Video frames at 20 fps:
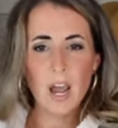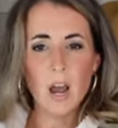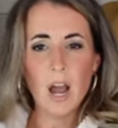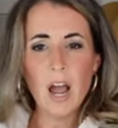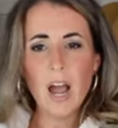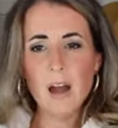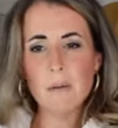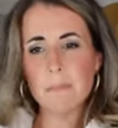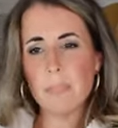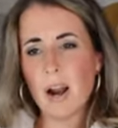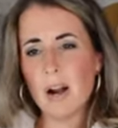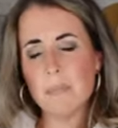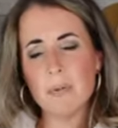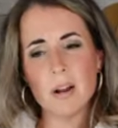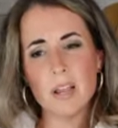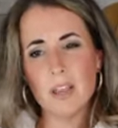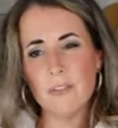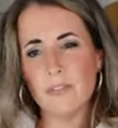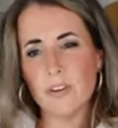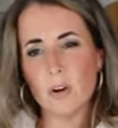Um, Barbara,
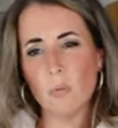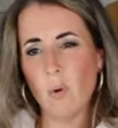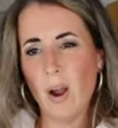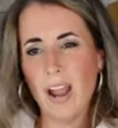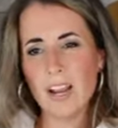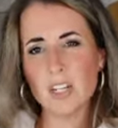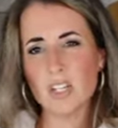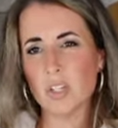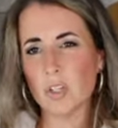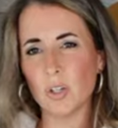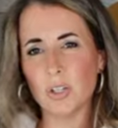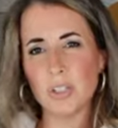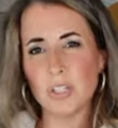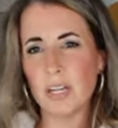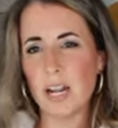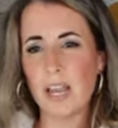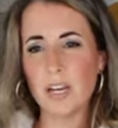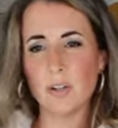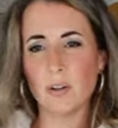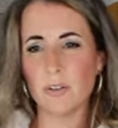if you're wide shouldered,
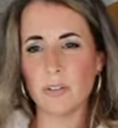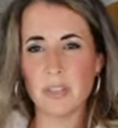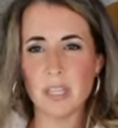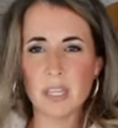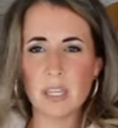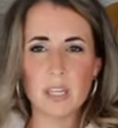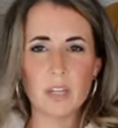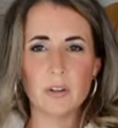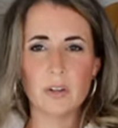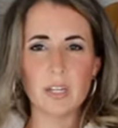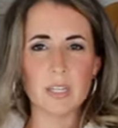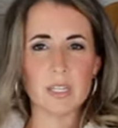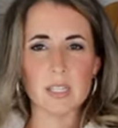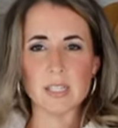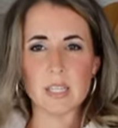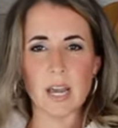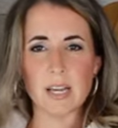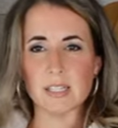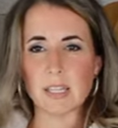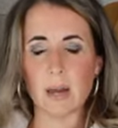I don't think you need to
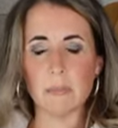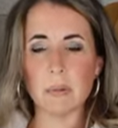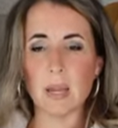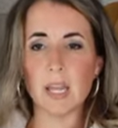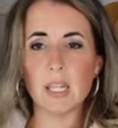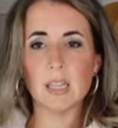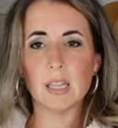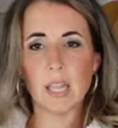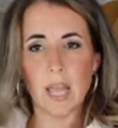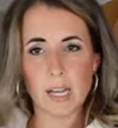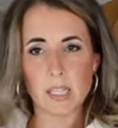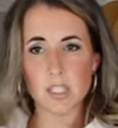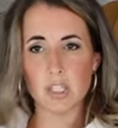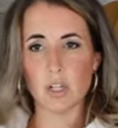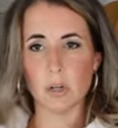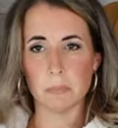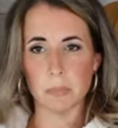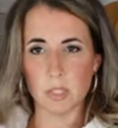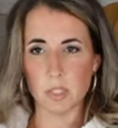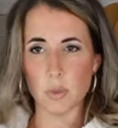size up. Unless
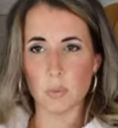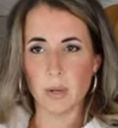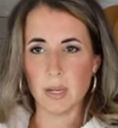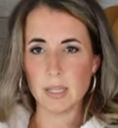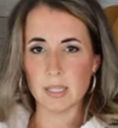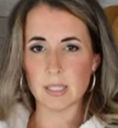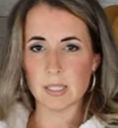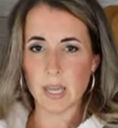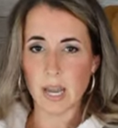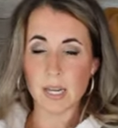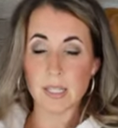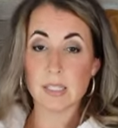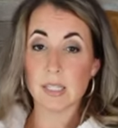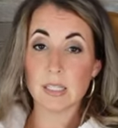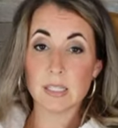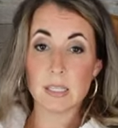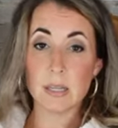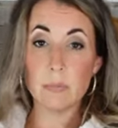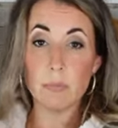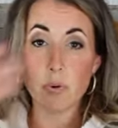you're between
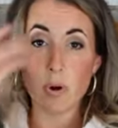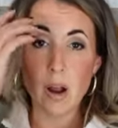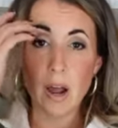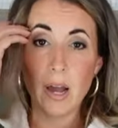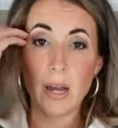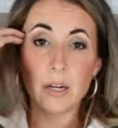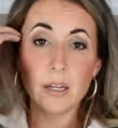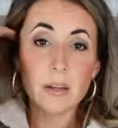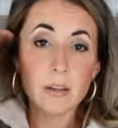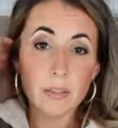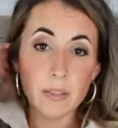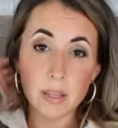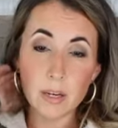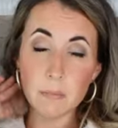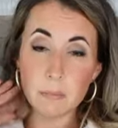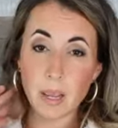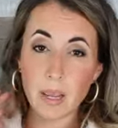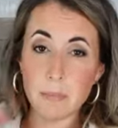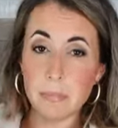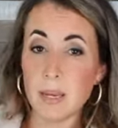sizes and broad,
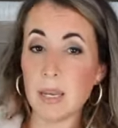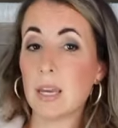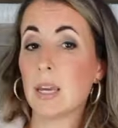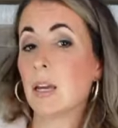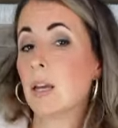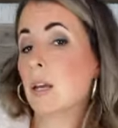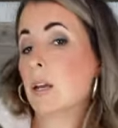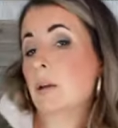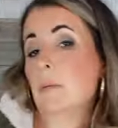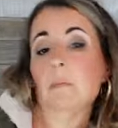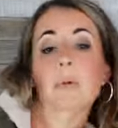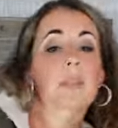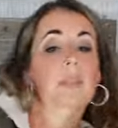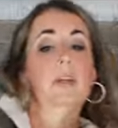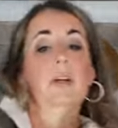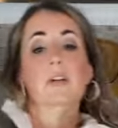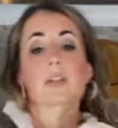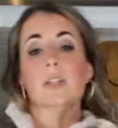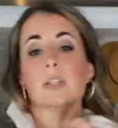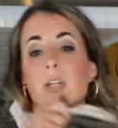then maybe but
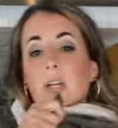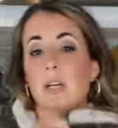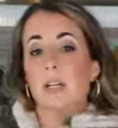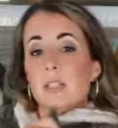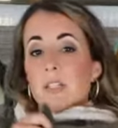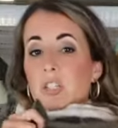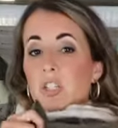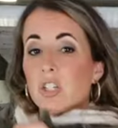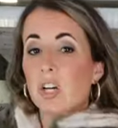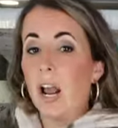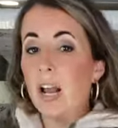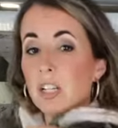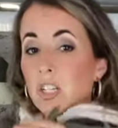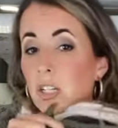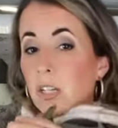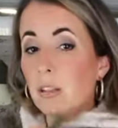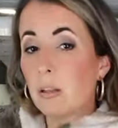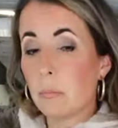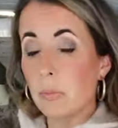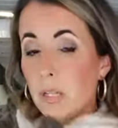there's good stretch
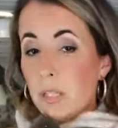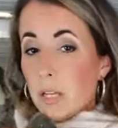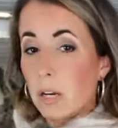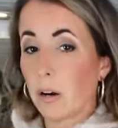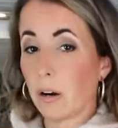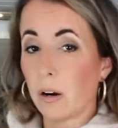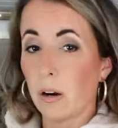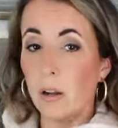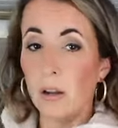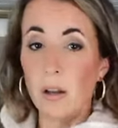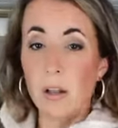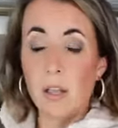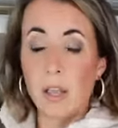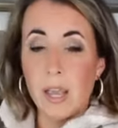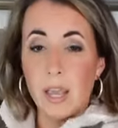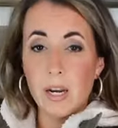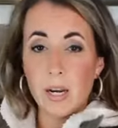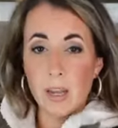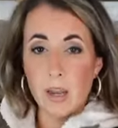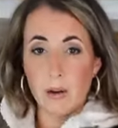in the material
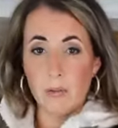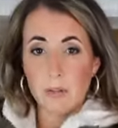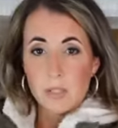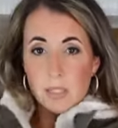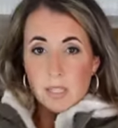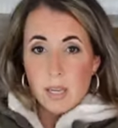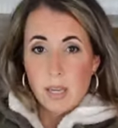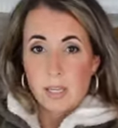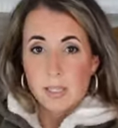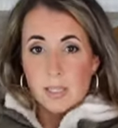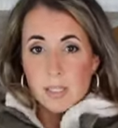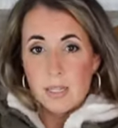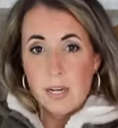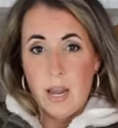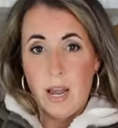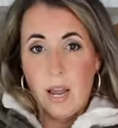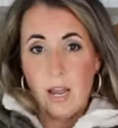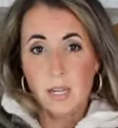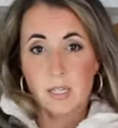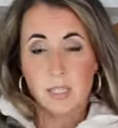and I would say it's
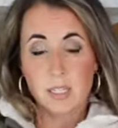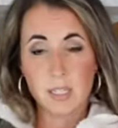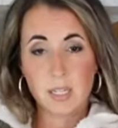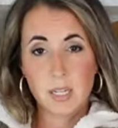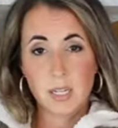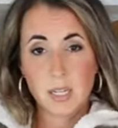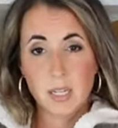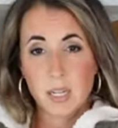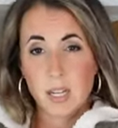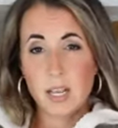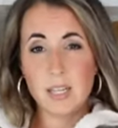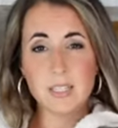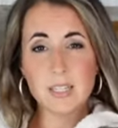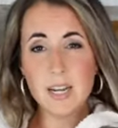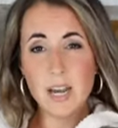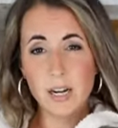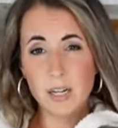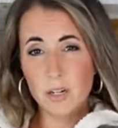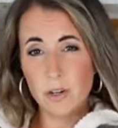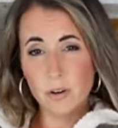not it's
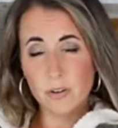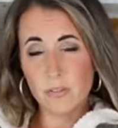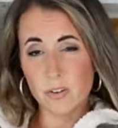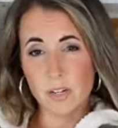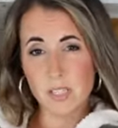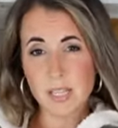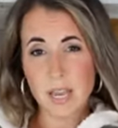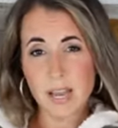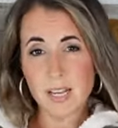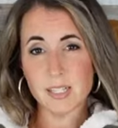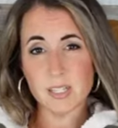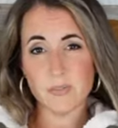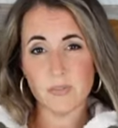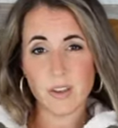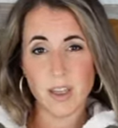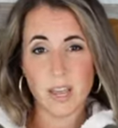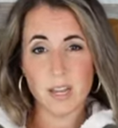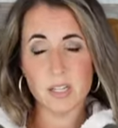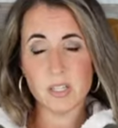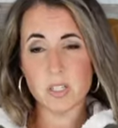not an oversized
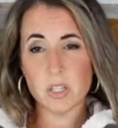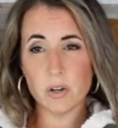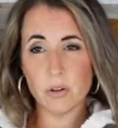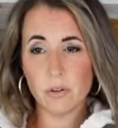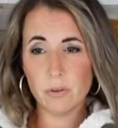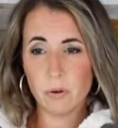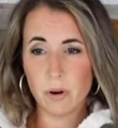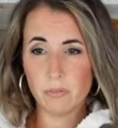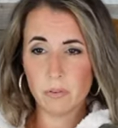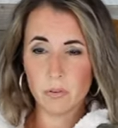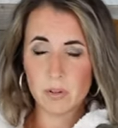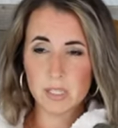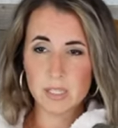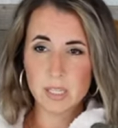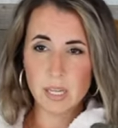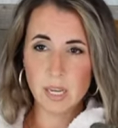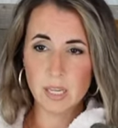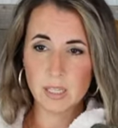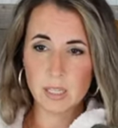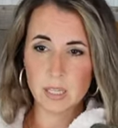fit. So whoever was
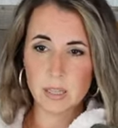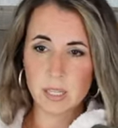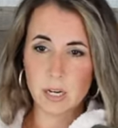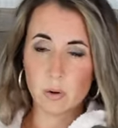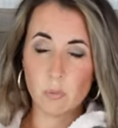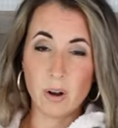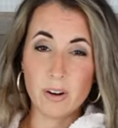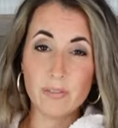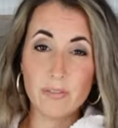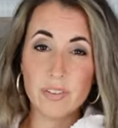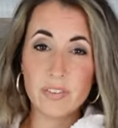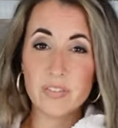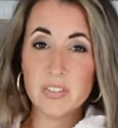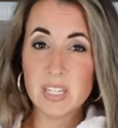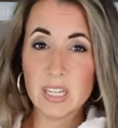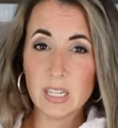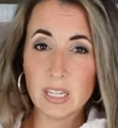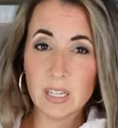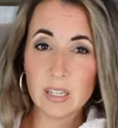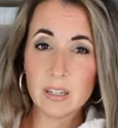saying that they're
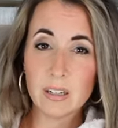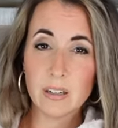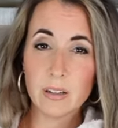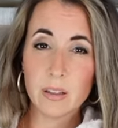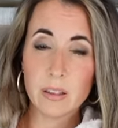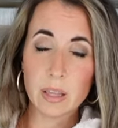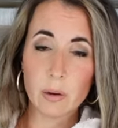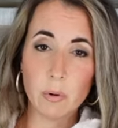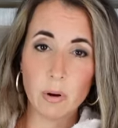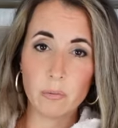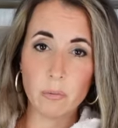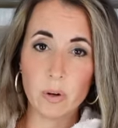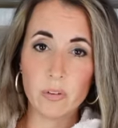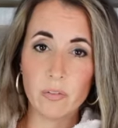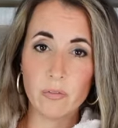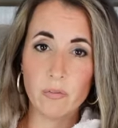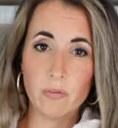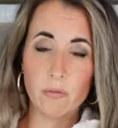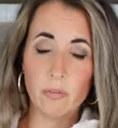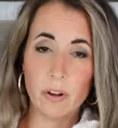115, they won one,
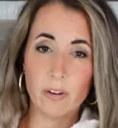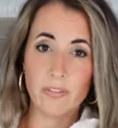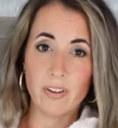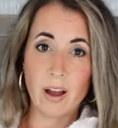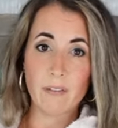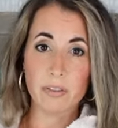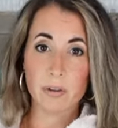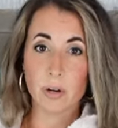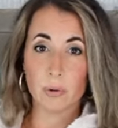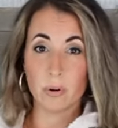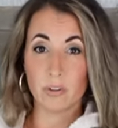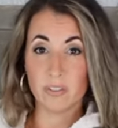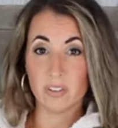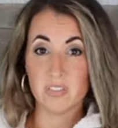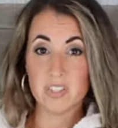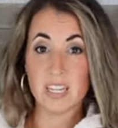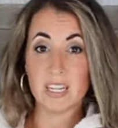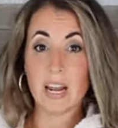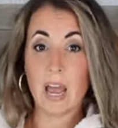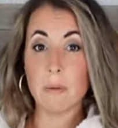they're 5'3",
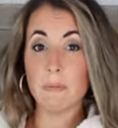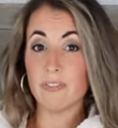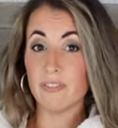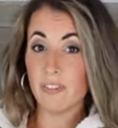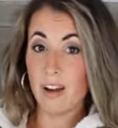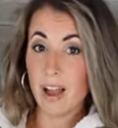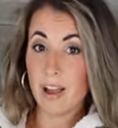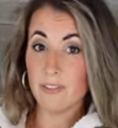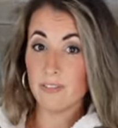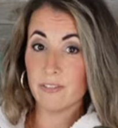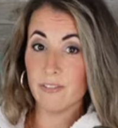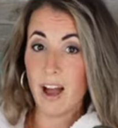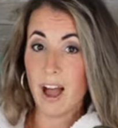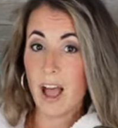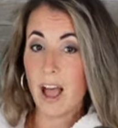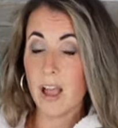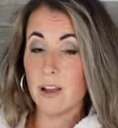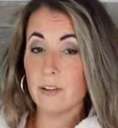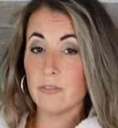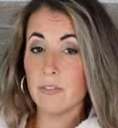115. I'm 5'5",
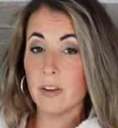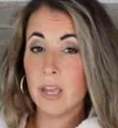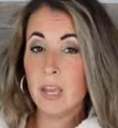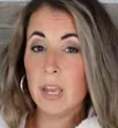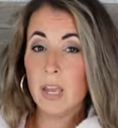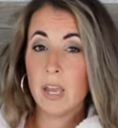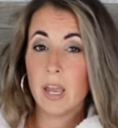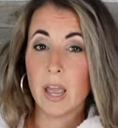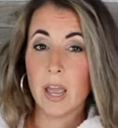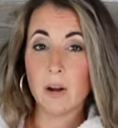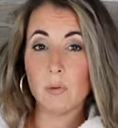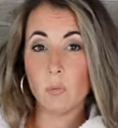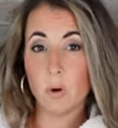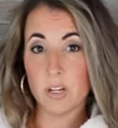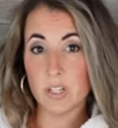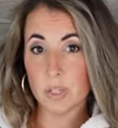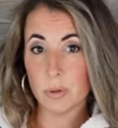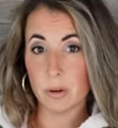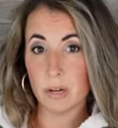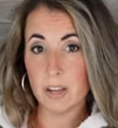and
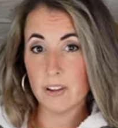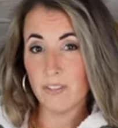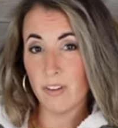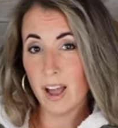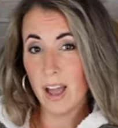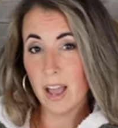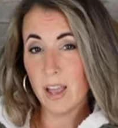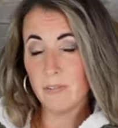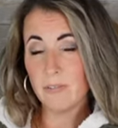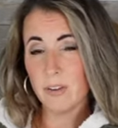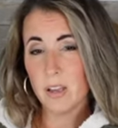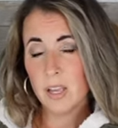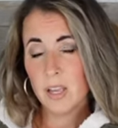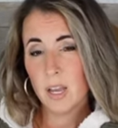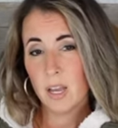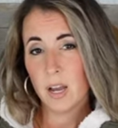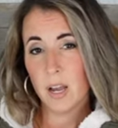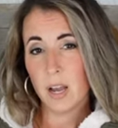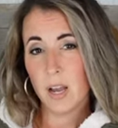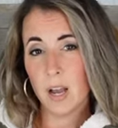125.
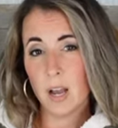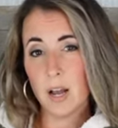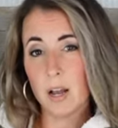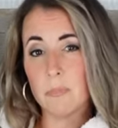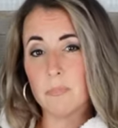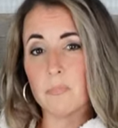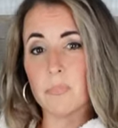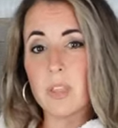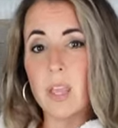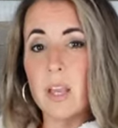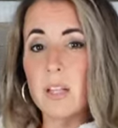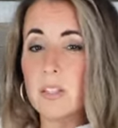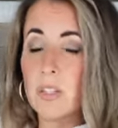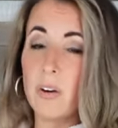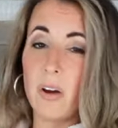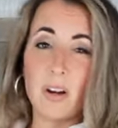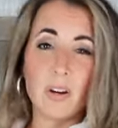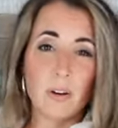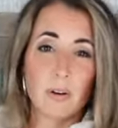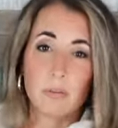Um, and so
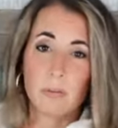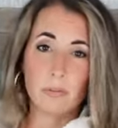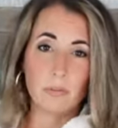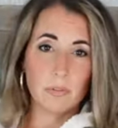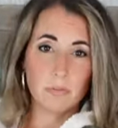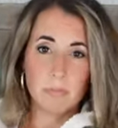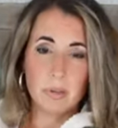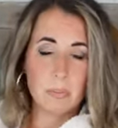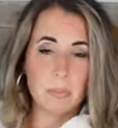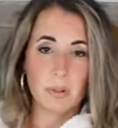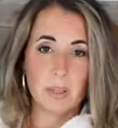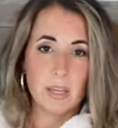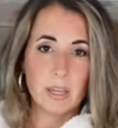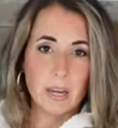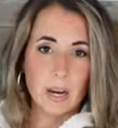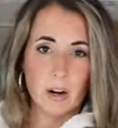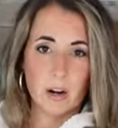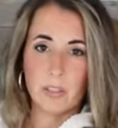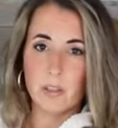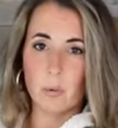I know people can
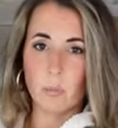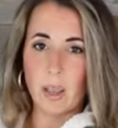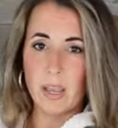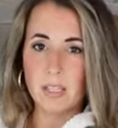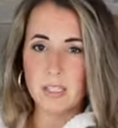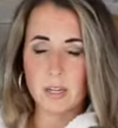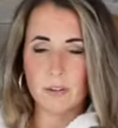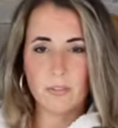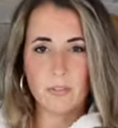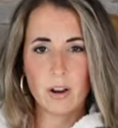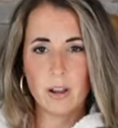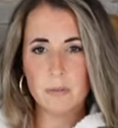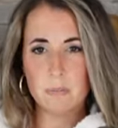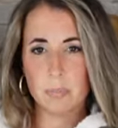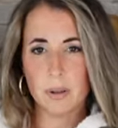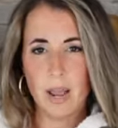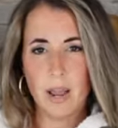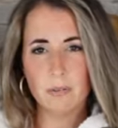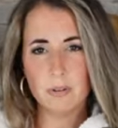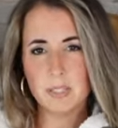carry their weight different,
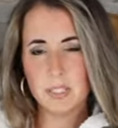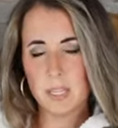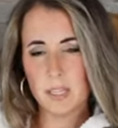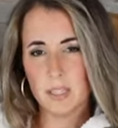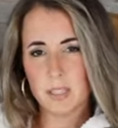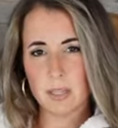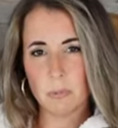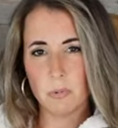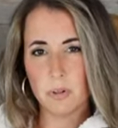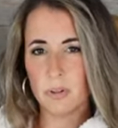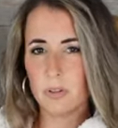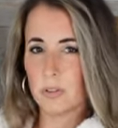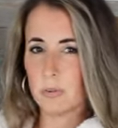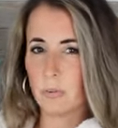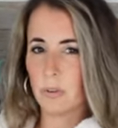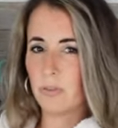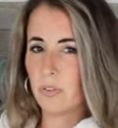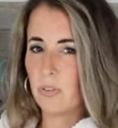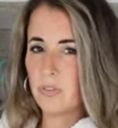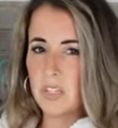but I would say to someone who's
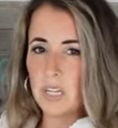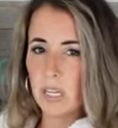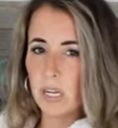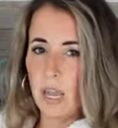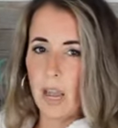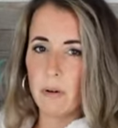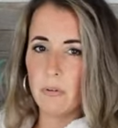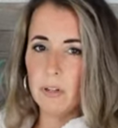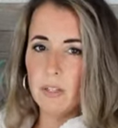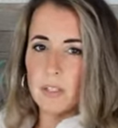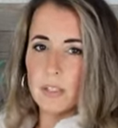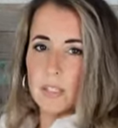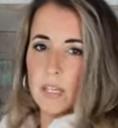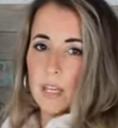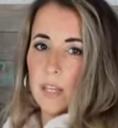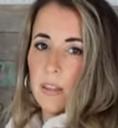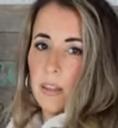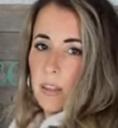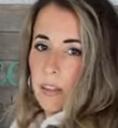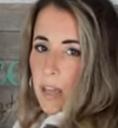115, I wouldn't
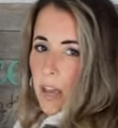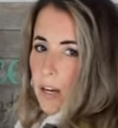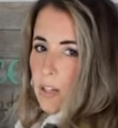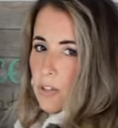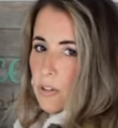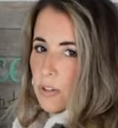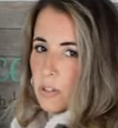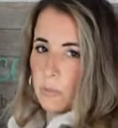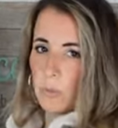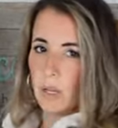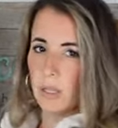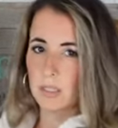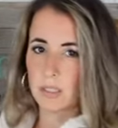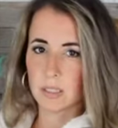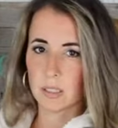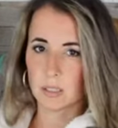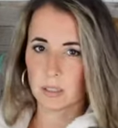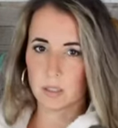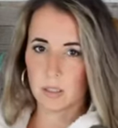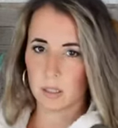say that the extra small is
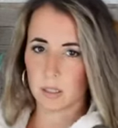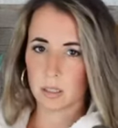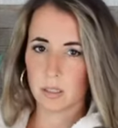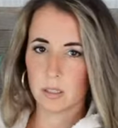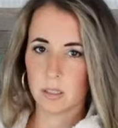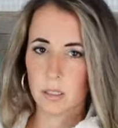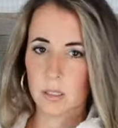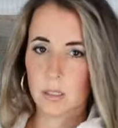going to look